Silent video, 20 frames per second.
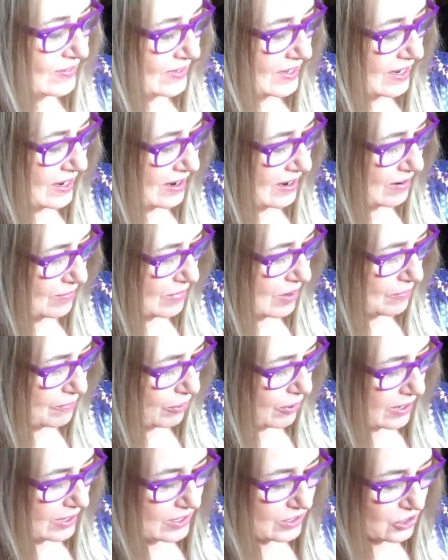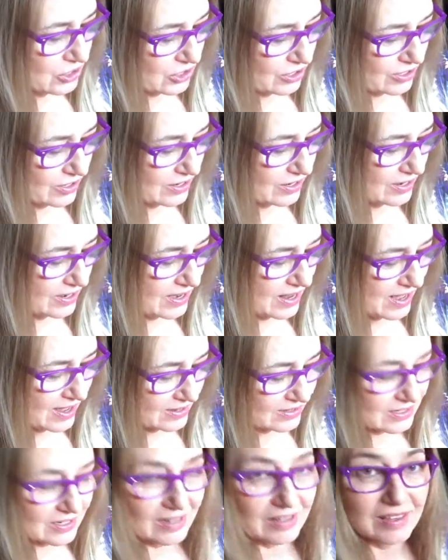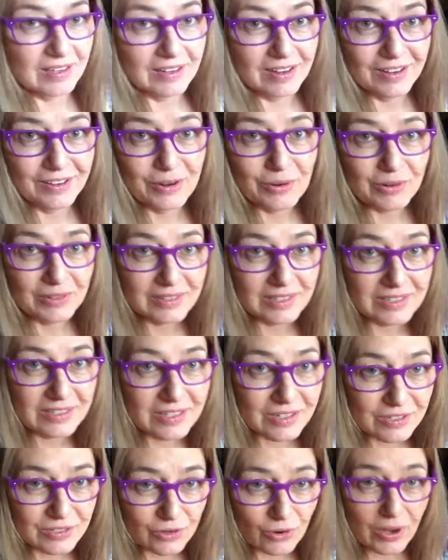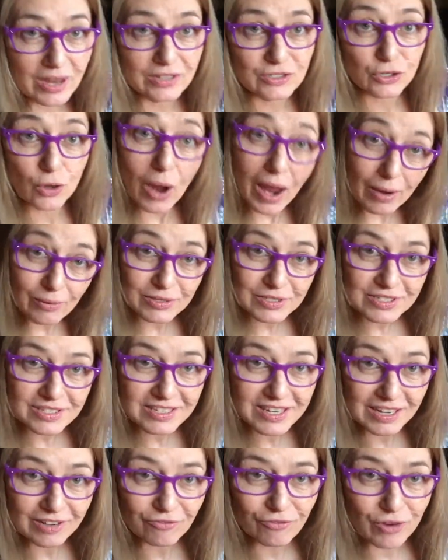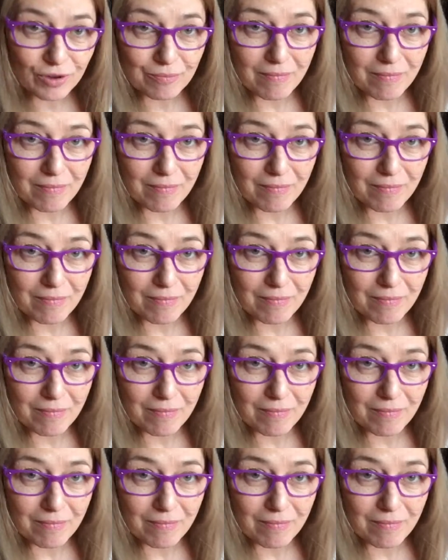I'm pretty sure, yes, I think I know what this is. Okay, so I was looking for